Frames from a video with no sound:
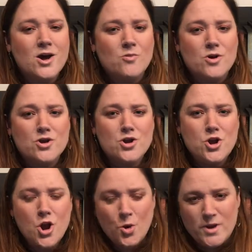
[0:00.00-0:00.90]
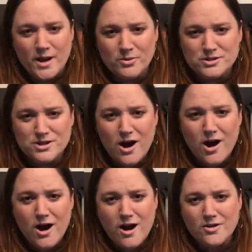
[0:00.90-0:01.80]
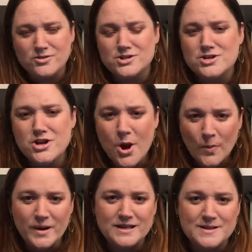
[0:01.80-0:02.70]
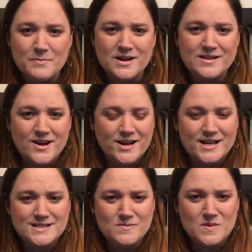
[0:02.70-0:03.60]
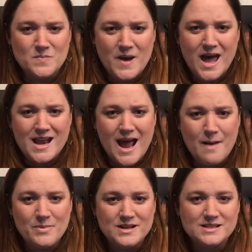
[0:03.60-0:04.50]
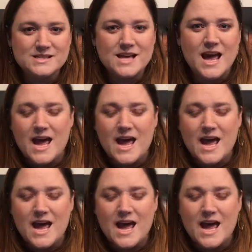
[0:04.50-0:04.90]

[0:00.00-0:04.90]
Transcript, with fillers: where no neighbors are, there's nobody to be there in case something bad happens,